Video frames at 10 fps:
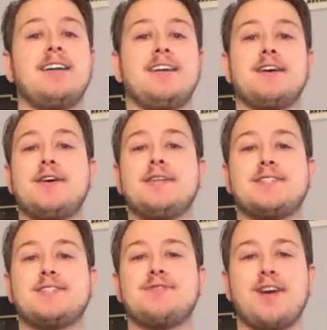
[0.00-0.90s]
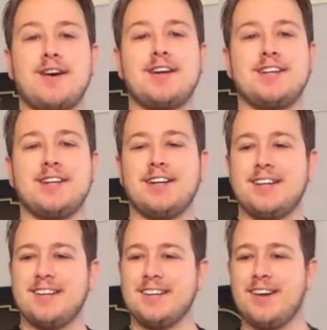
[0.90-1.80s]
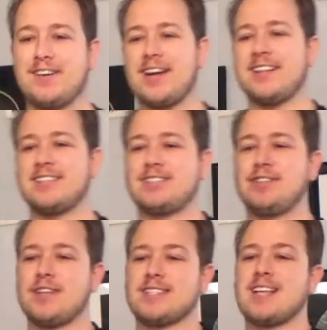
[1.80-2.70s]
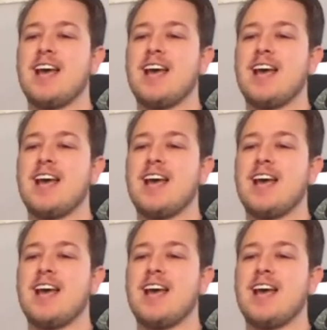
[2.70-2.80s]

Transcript: know, it's very good. Okay, let's do this.